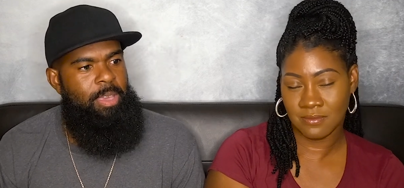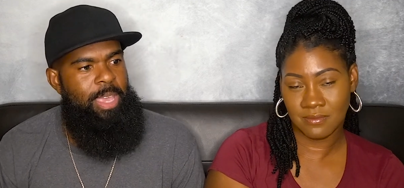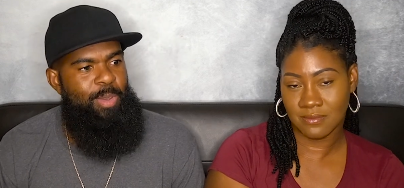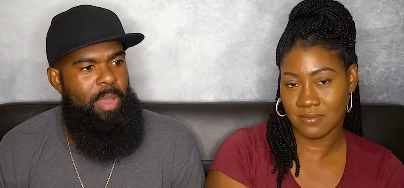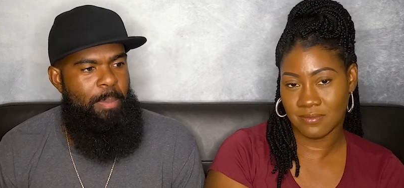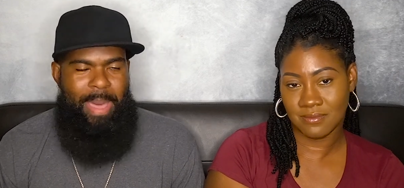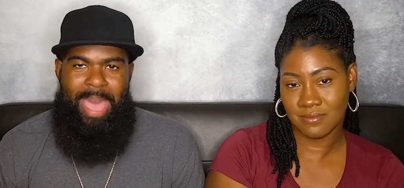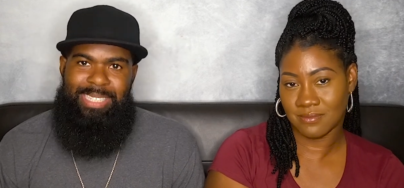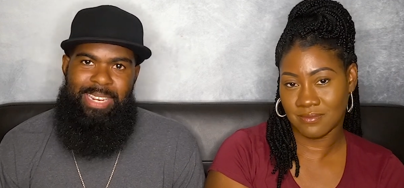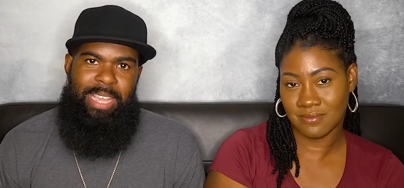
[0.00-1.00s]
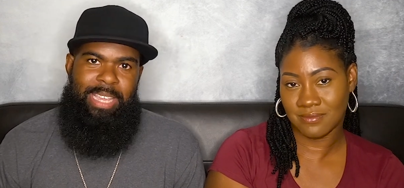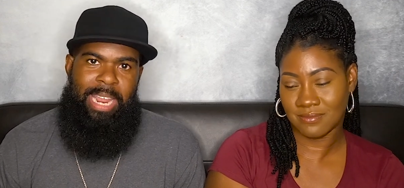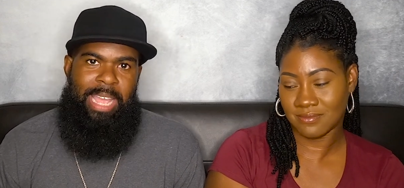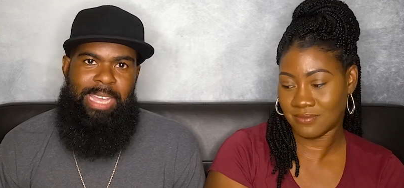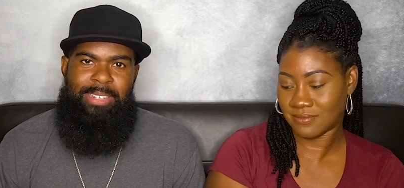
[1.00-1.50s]
Speaker 1: he went back
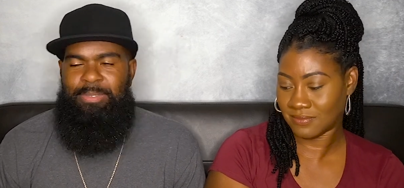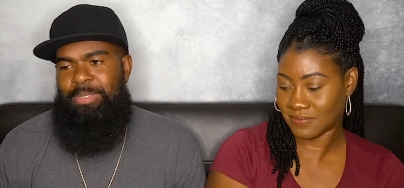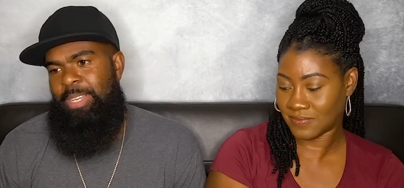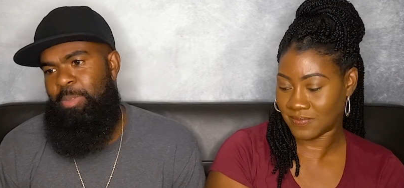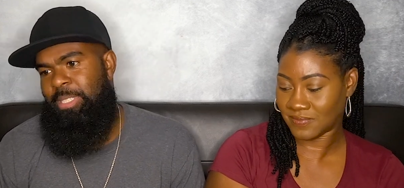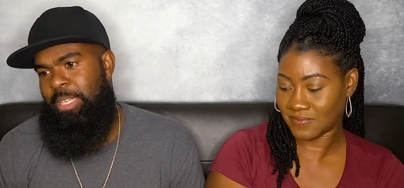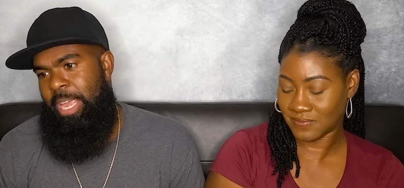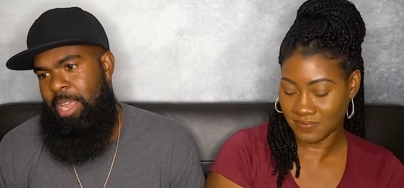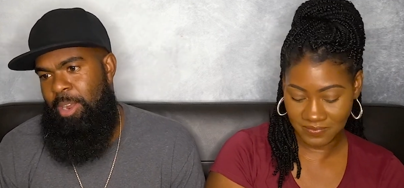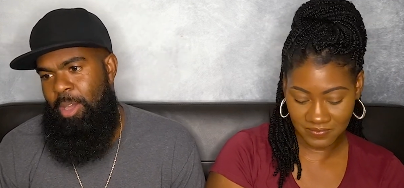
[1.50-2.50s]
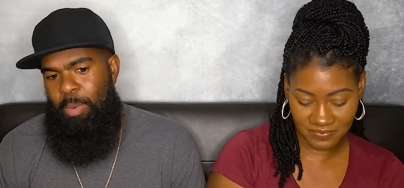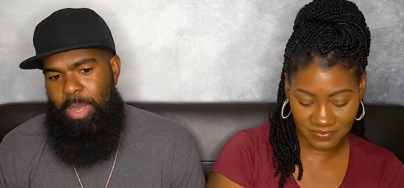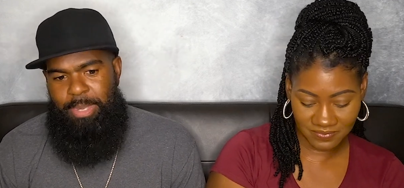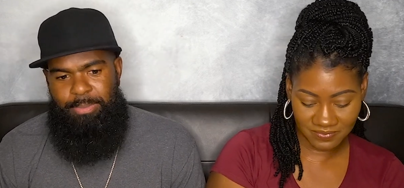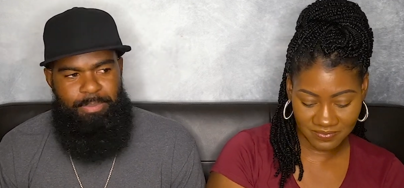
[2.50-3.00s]
sneaking in and was saying, you
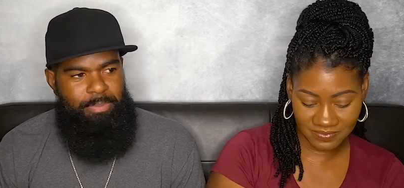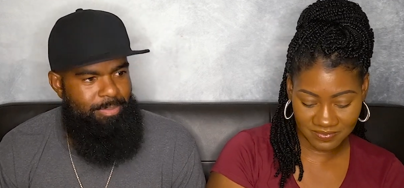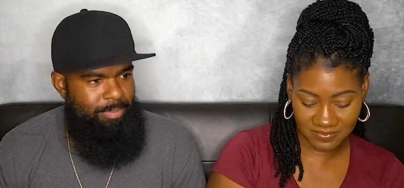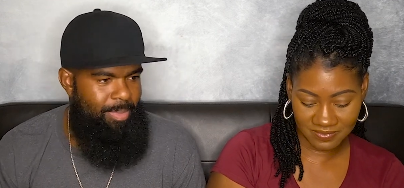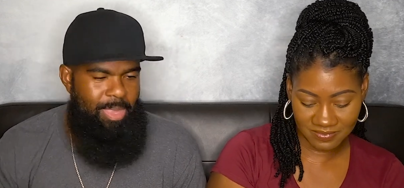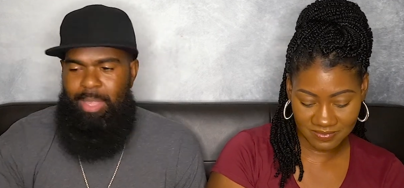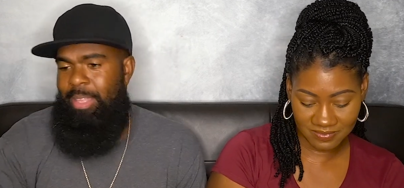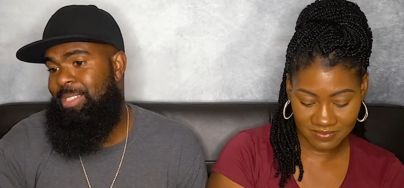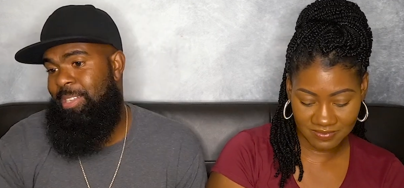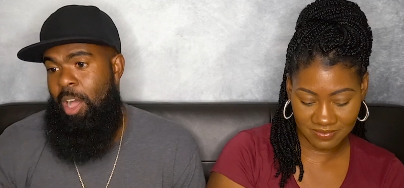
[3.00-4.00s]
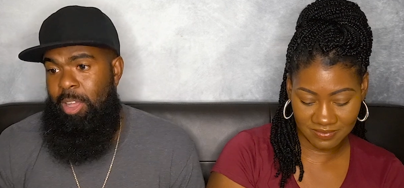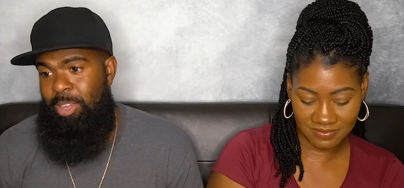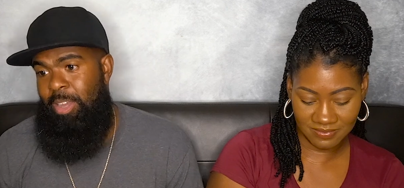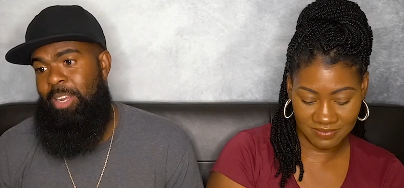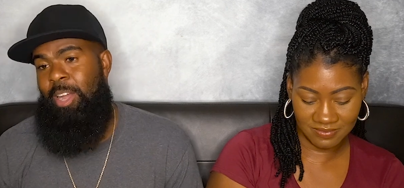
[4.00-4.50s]
know what, this is
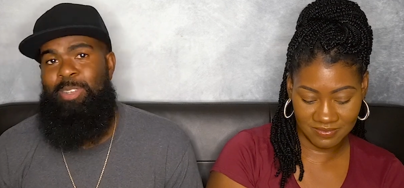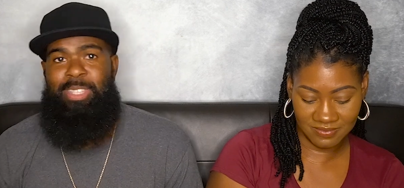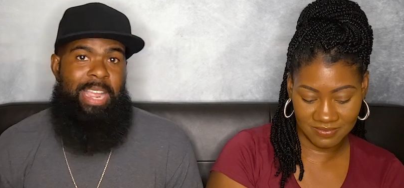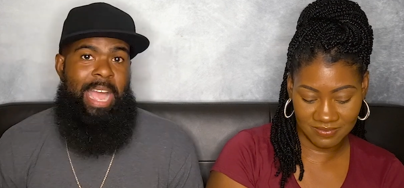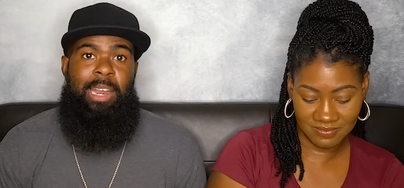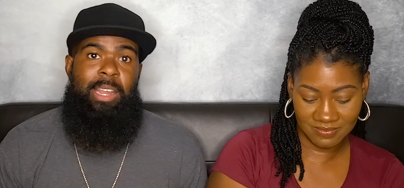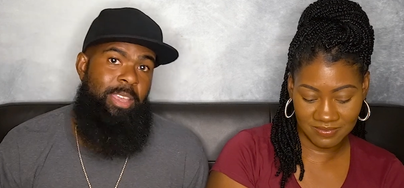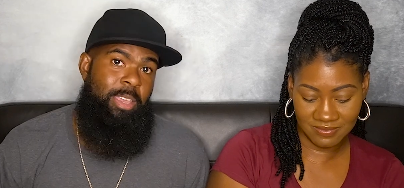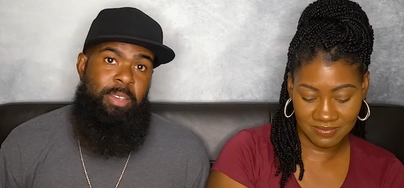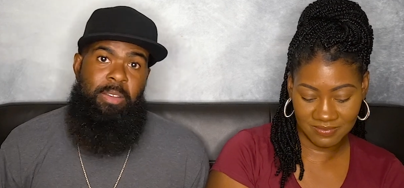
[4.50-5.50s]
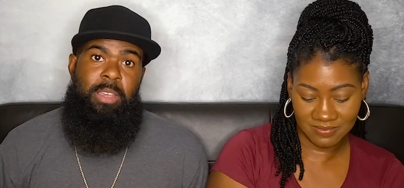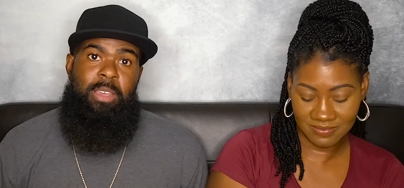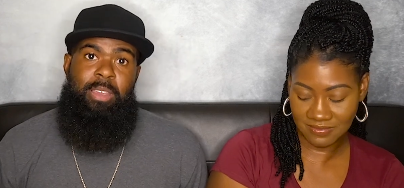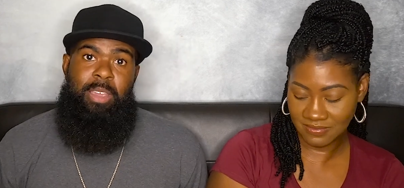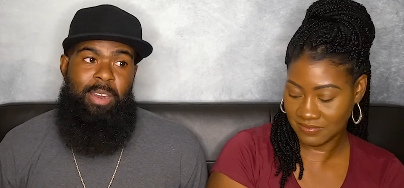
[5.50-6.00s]
all good and everything. I love you.
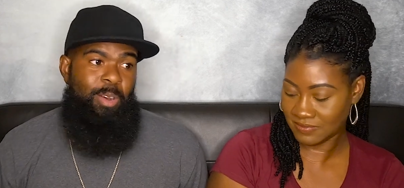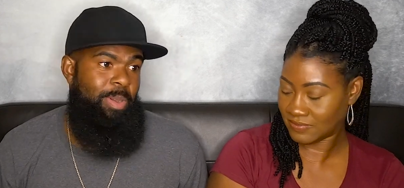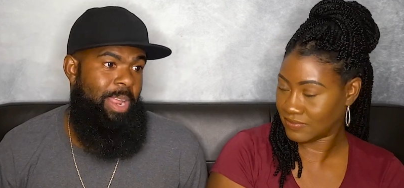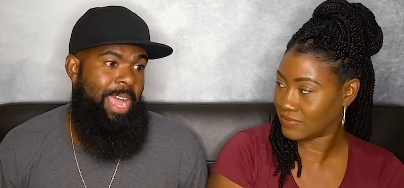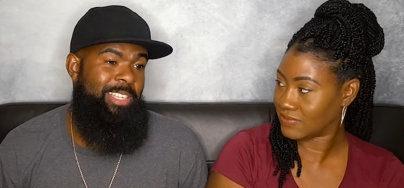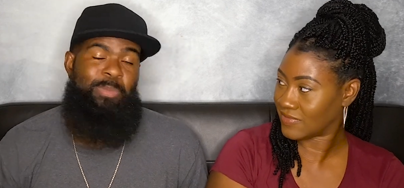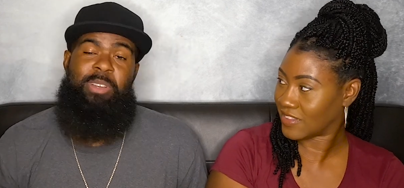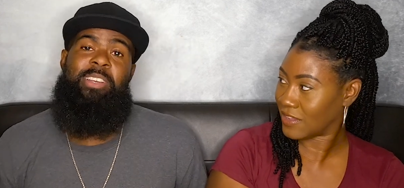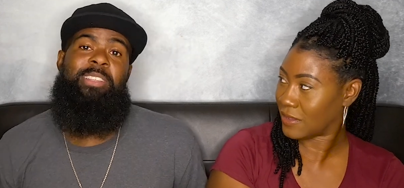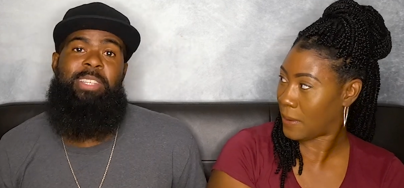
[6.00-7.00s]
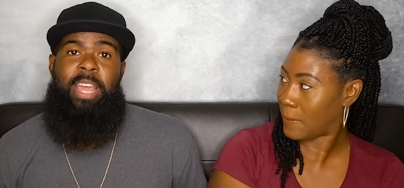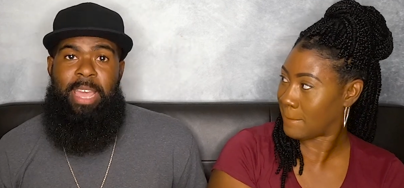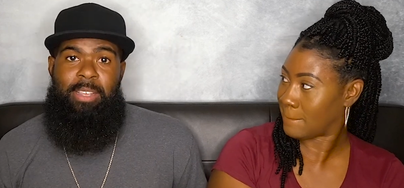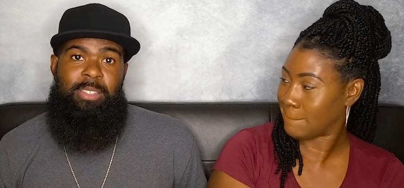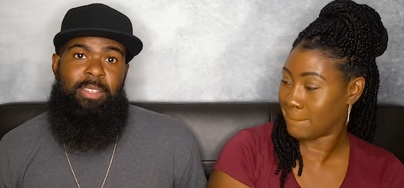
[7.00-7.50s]
You know, we're going to have some good
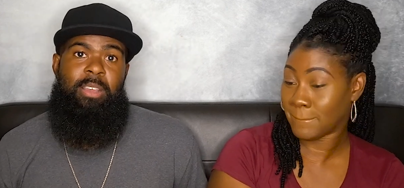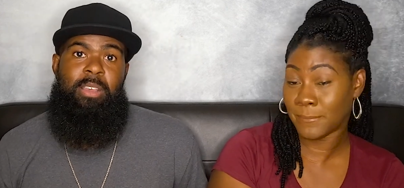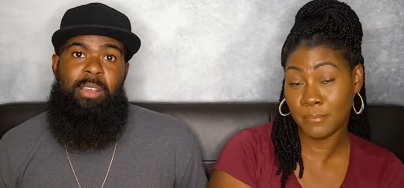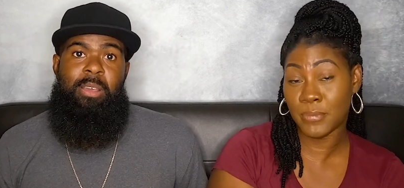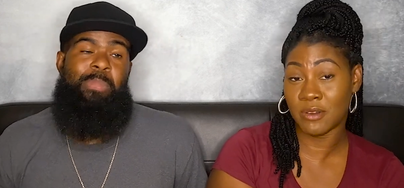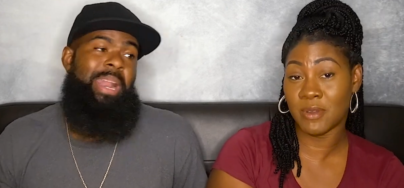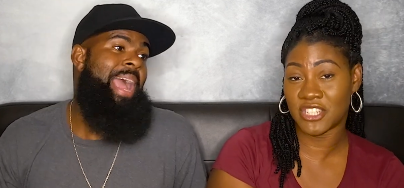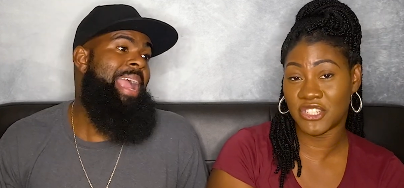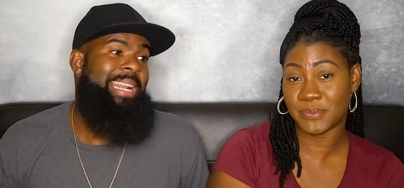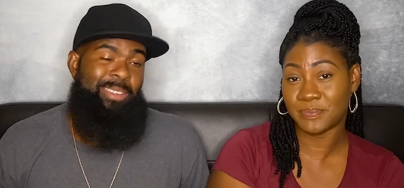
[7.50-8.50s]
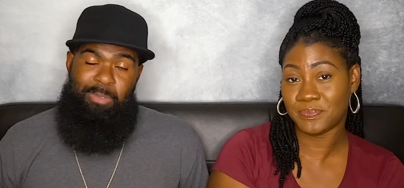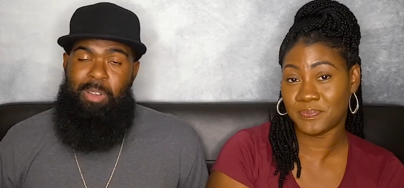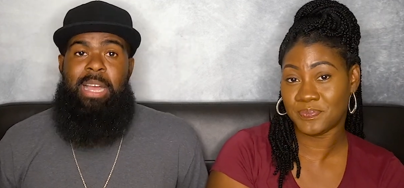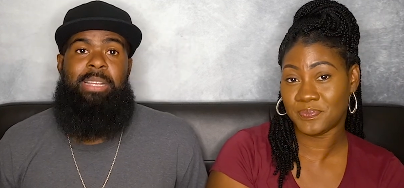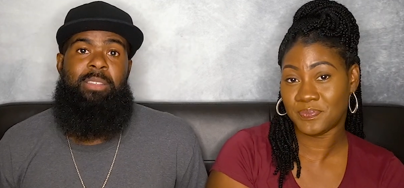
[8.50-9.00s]
sex, Pretty but much. I got to
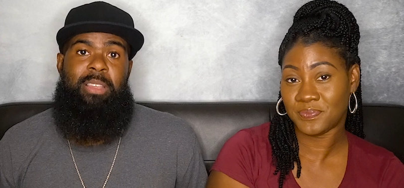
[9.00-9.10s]
run.